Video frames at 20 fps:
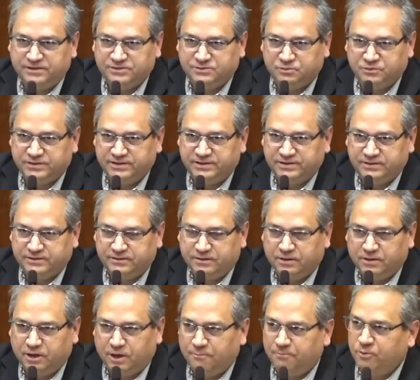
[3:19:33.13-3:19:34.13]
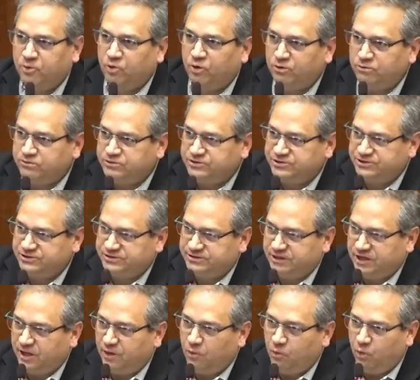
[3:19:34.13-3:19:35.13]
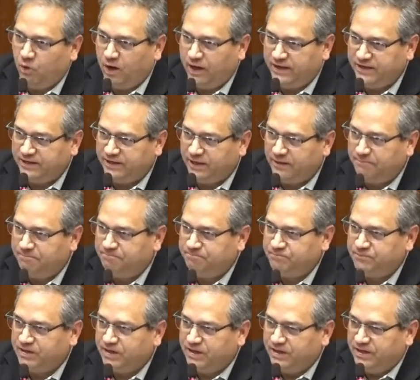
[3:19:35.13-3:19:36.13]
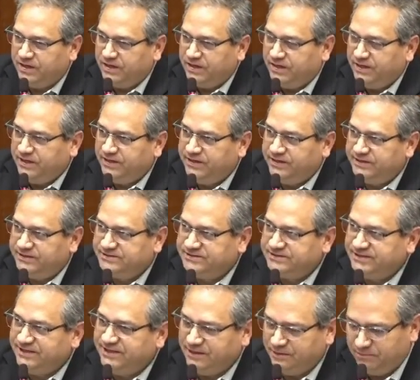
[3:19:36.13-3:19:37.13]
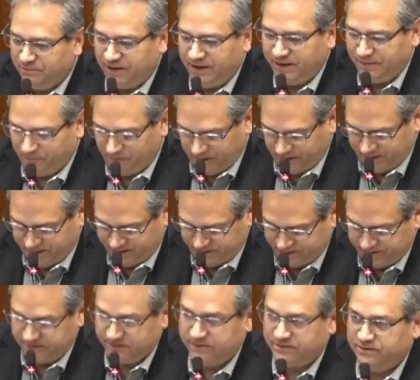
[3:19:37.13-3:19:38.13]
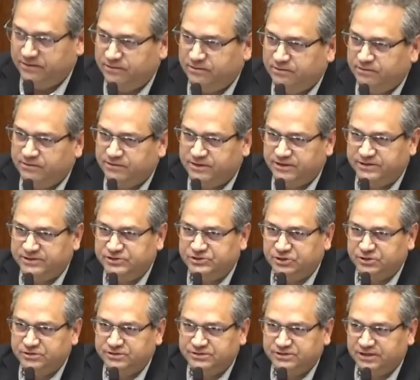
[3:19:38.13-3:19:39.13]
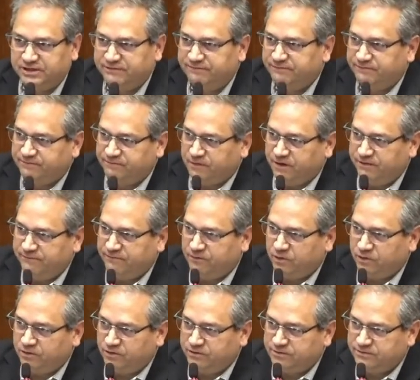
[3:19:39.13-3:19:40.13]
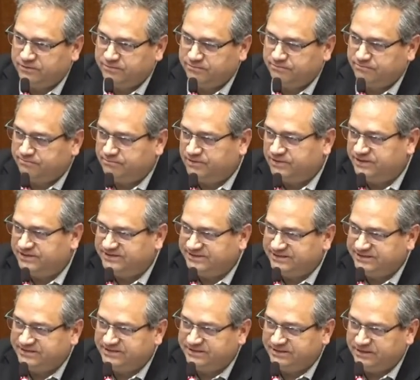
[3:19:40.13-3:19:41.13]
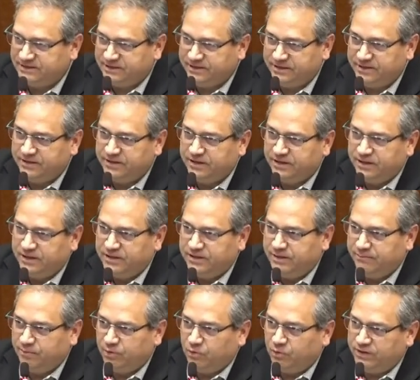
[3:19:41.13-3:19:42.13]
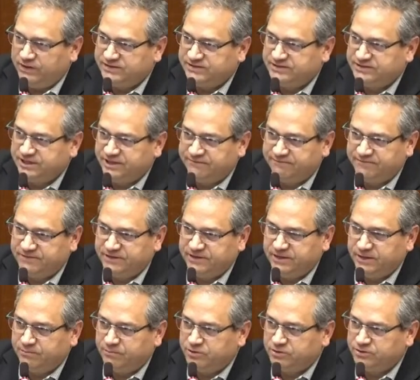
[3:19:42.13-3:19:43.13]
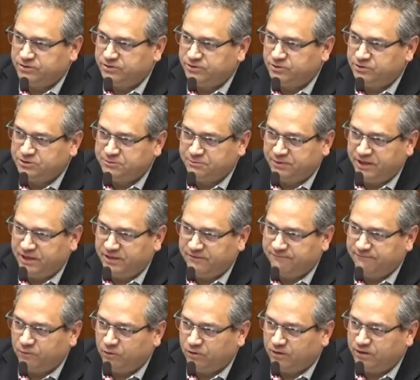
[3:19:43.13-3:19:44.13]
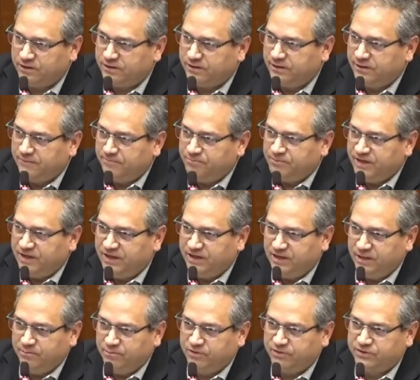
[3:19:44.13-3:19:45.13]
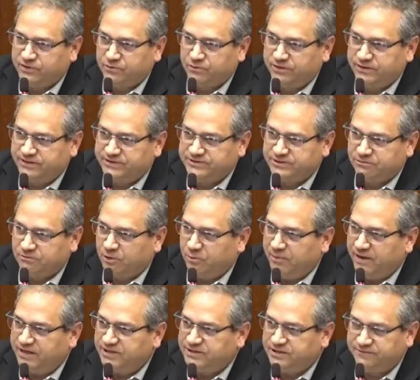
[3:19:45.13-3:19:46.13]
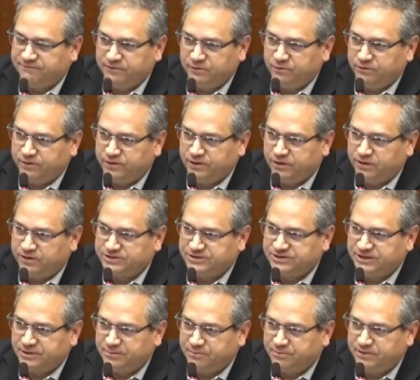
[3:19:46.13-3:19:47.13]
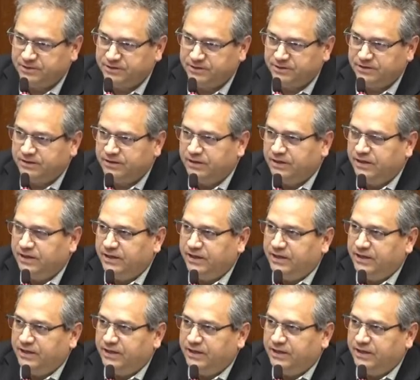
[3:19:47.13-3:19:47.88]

as we approach a wind-up is, in my mind, the concerns that I've heard consistently, number one is safety, number two, who's paying for it, and number three is the romantic view of the RCMP.